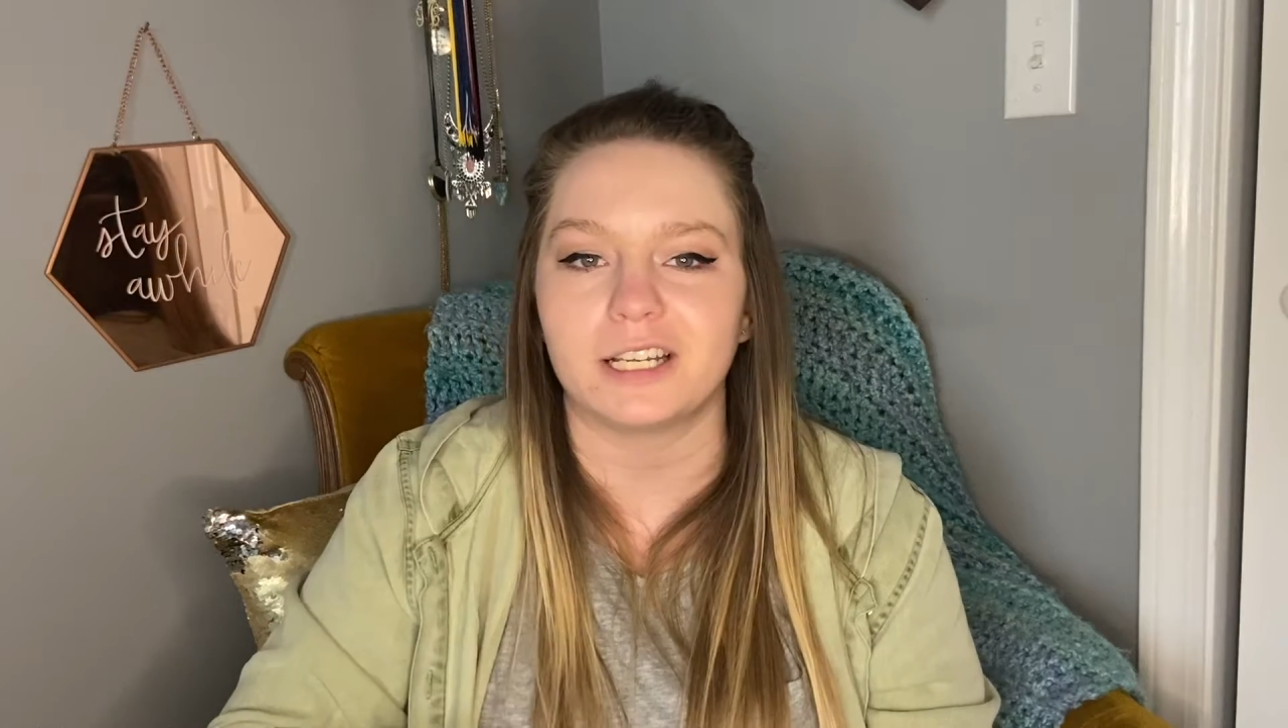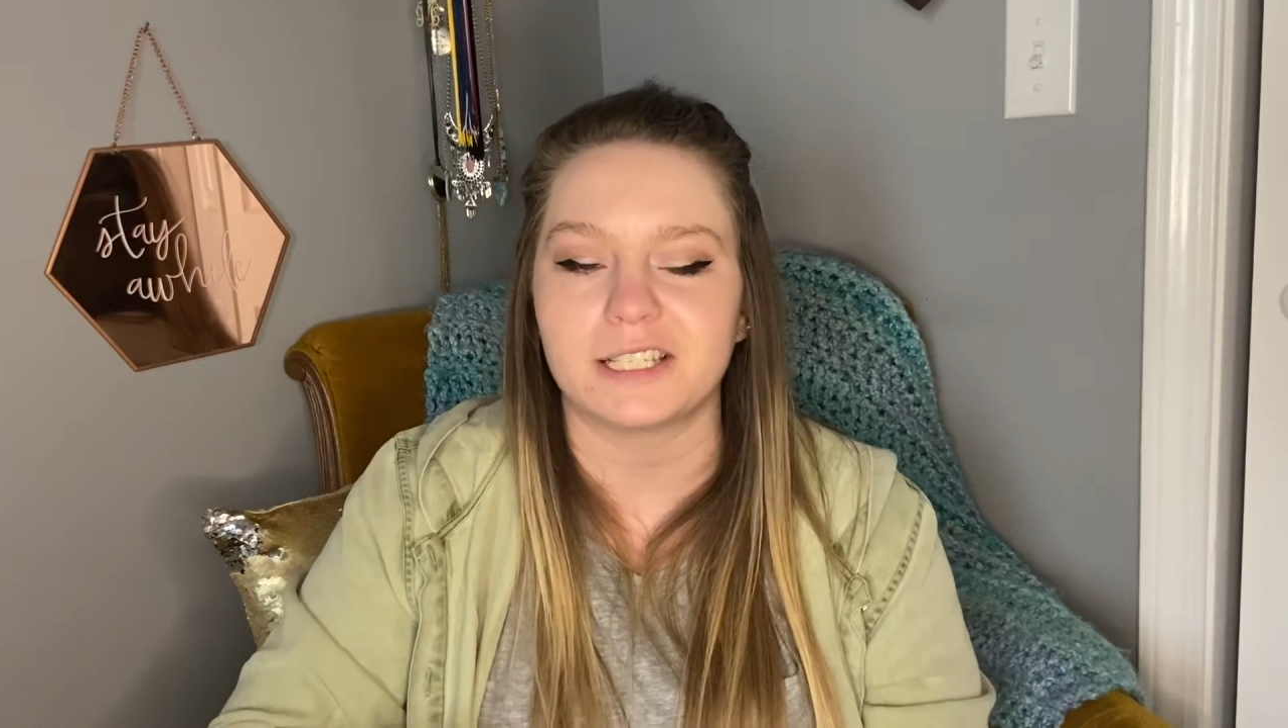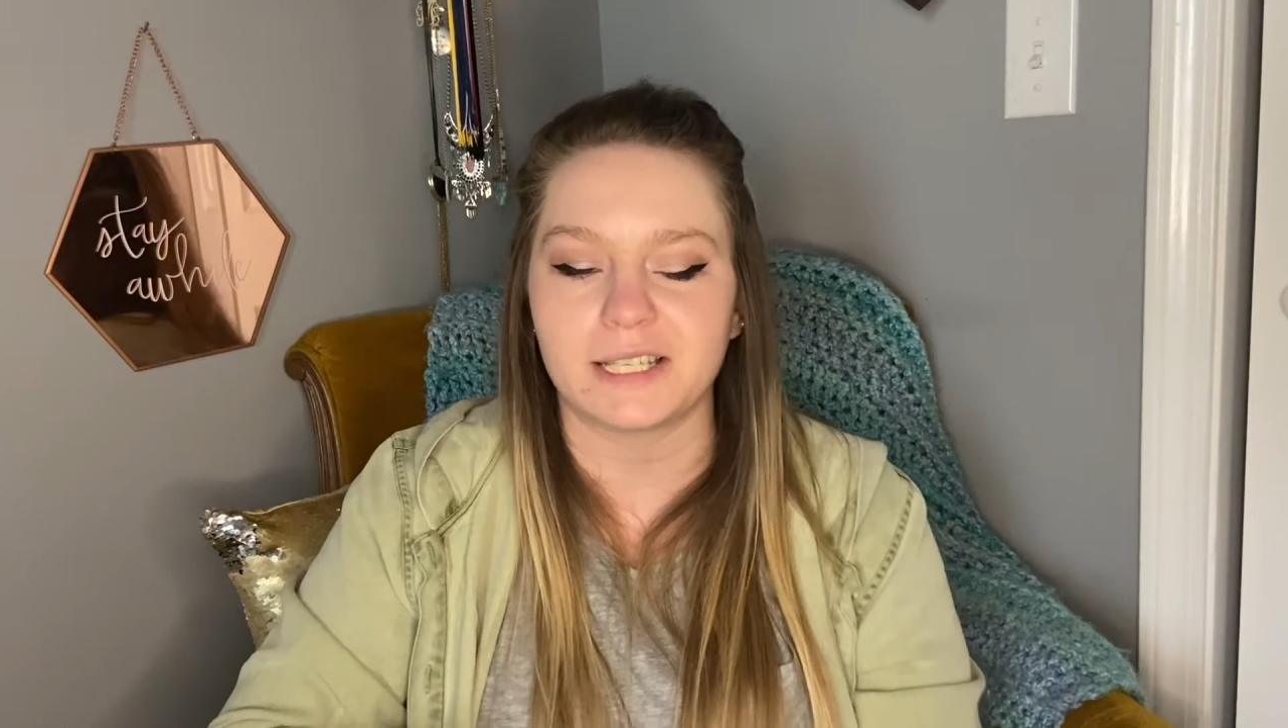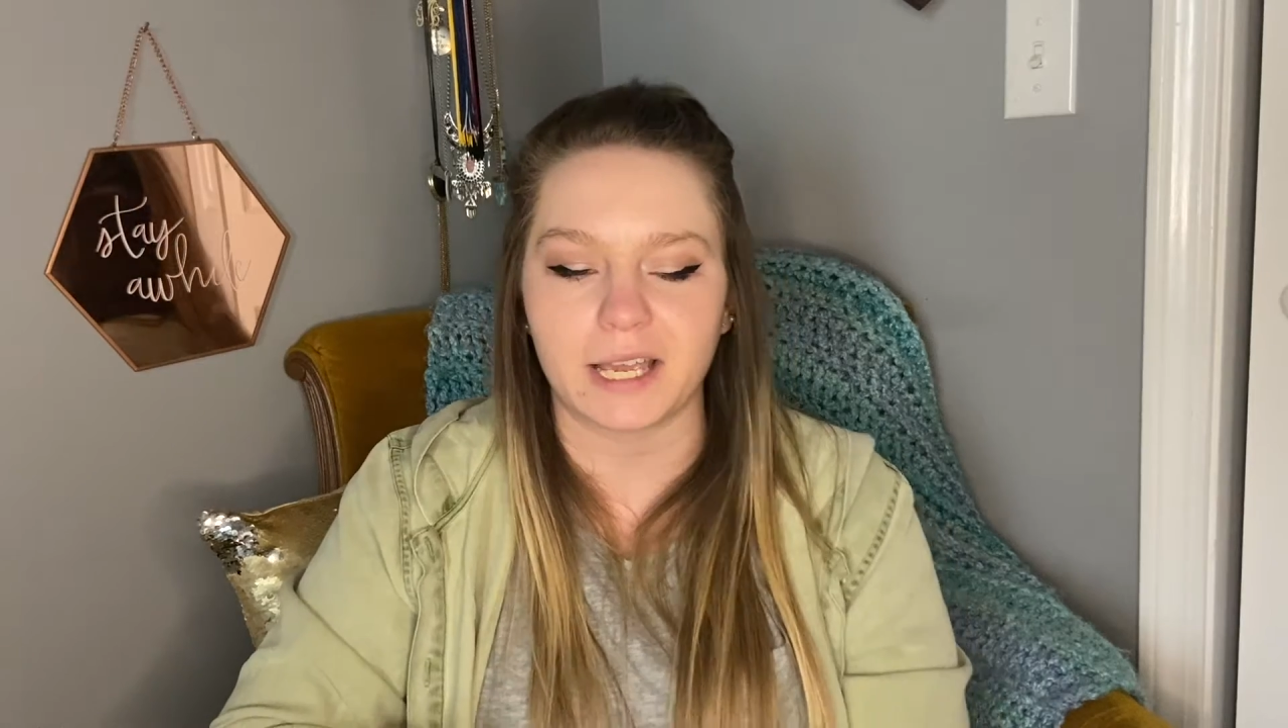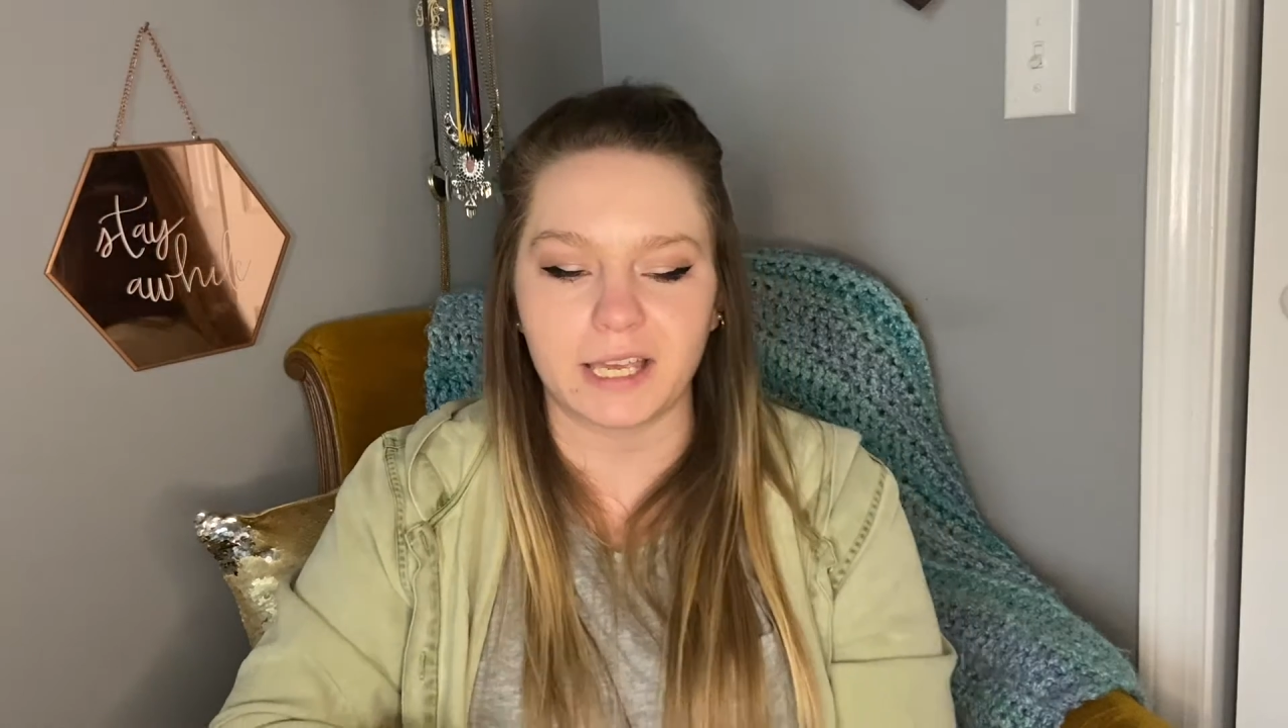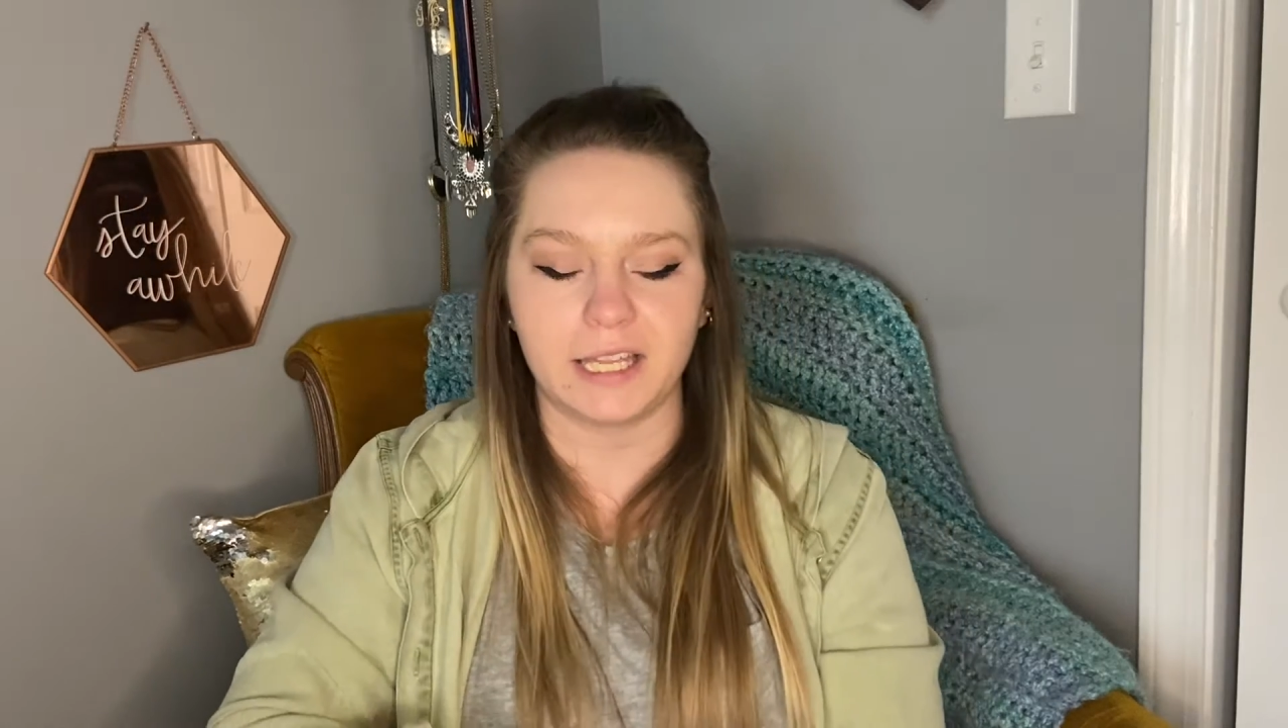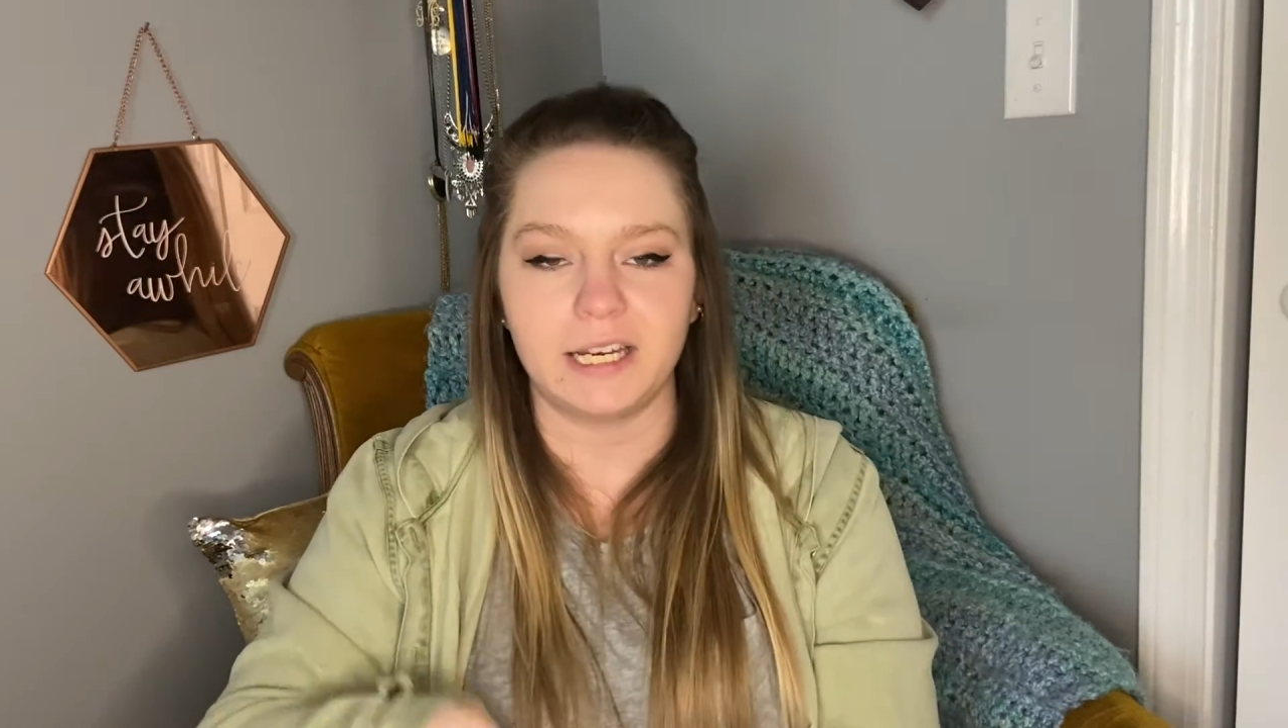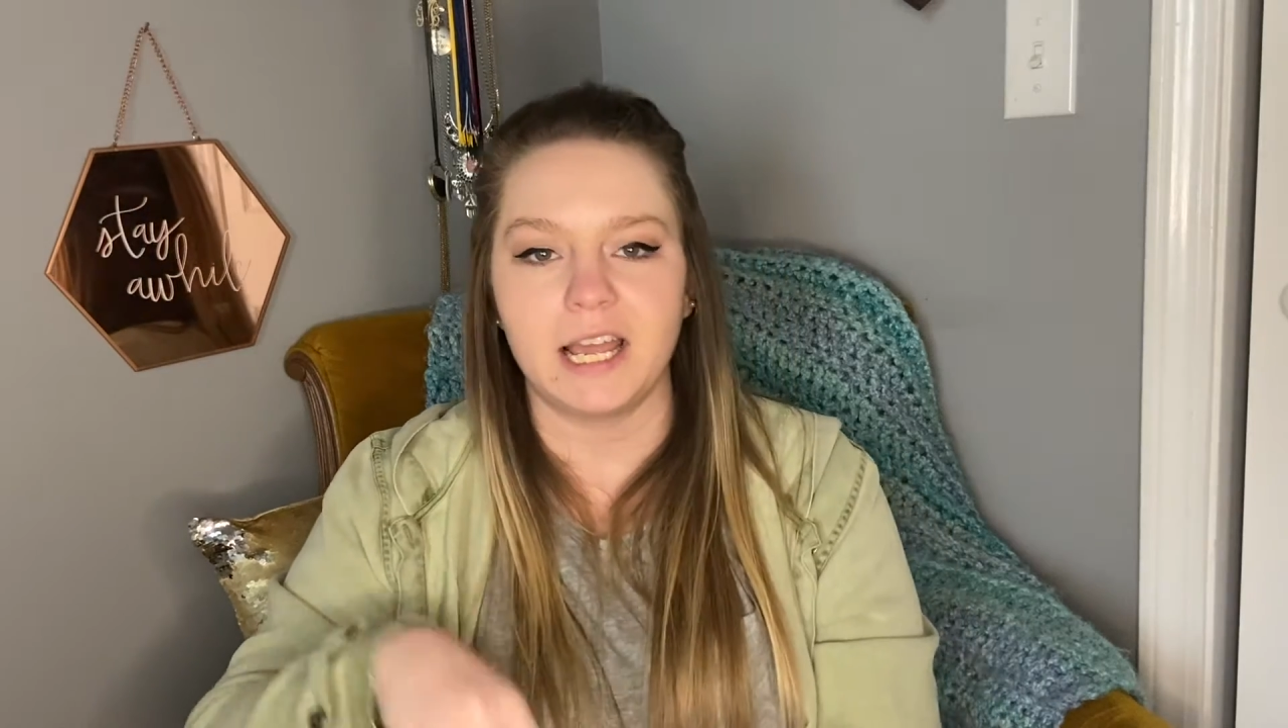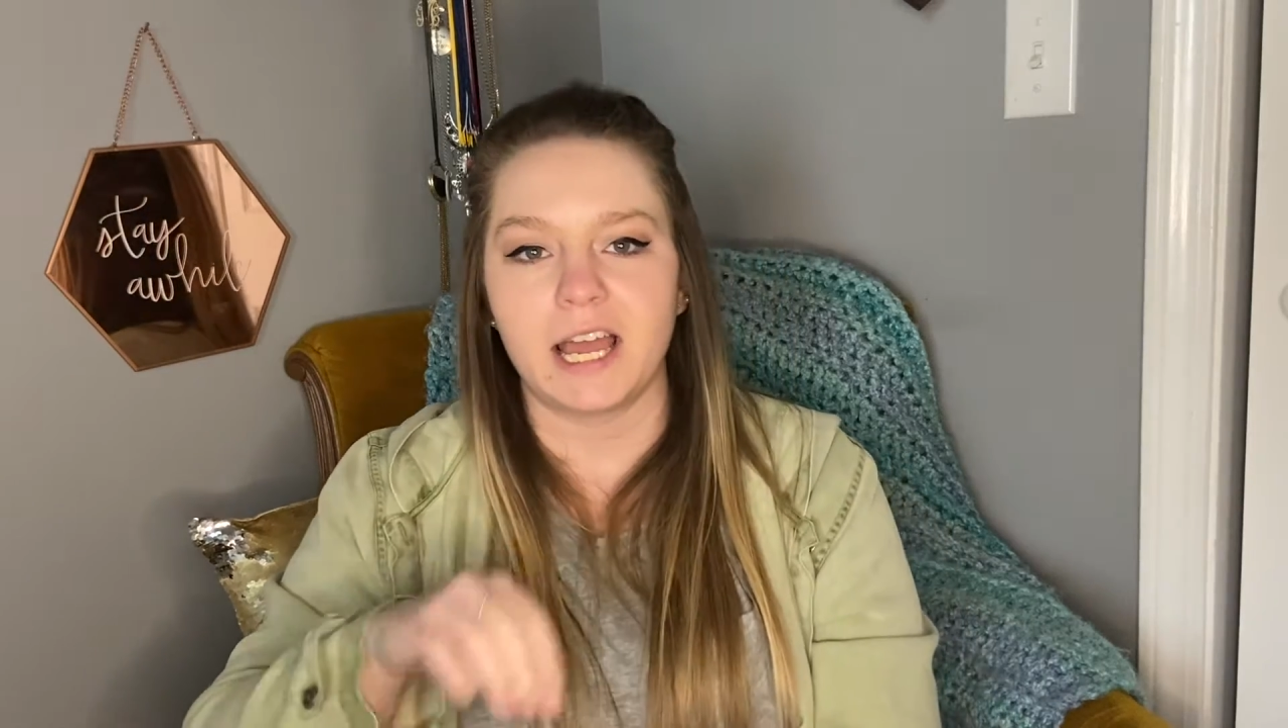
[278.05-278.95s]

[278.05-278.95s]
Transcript: second.